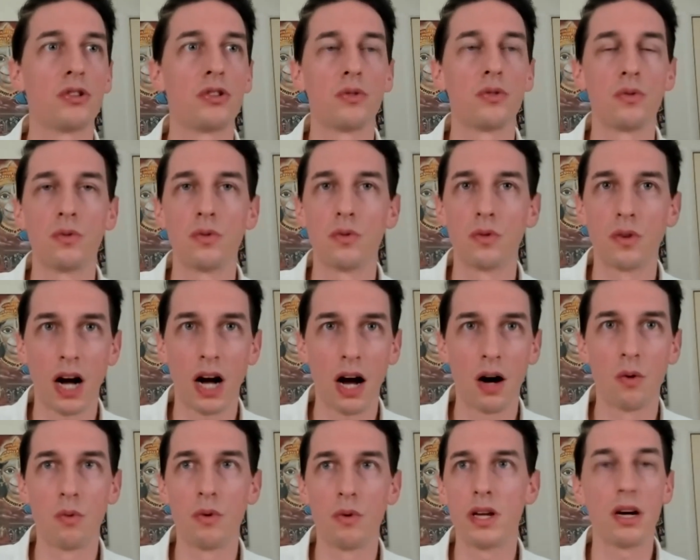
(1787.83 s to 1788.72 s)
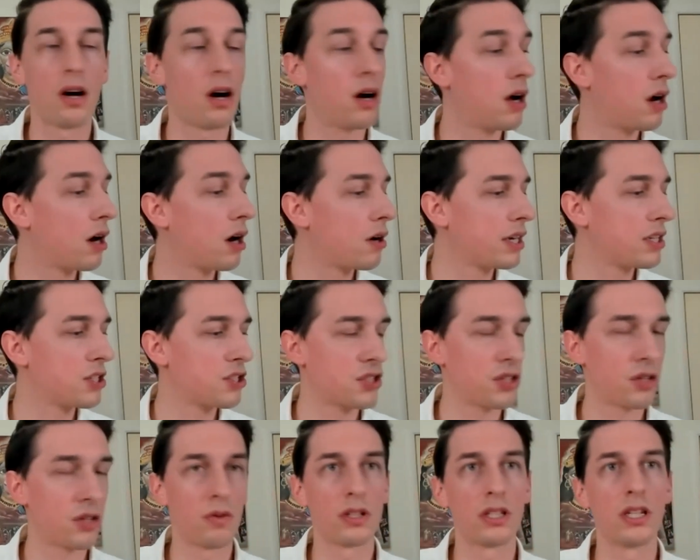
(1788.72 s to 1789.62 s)
to how we are, and
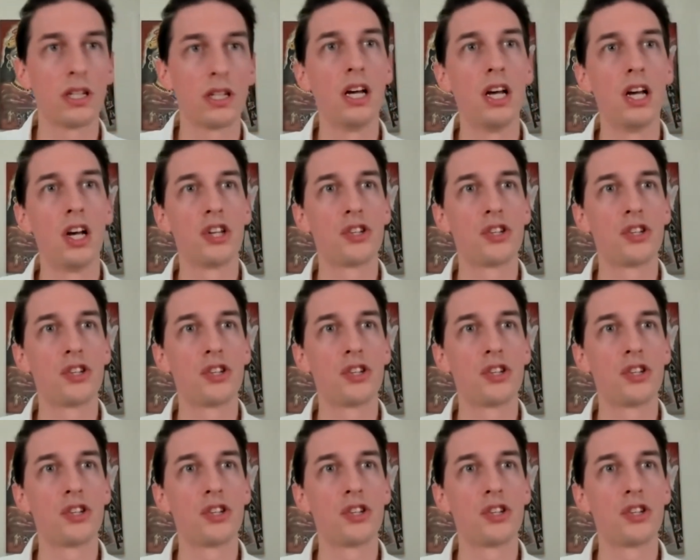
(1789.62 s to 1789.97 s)
so on.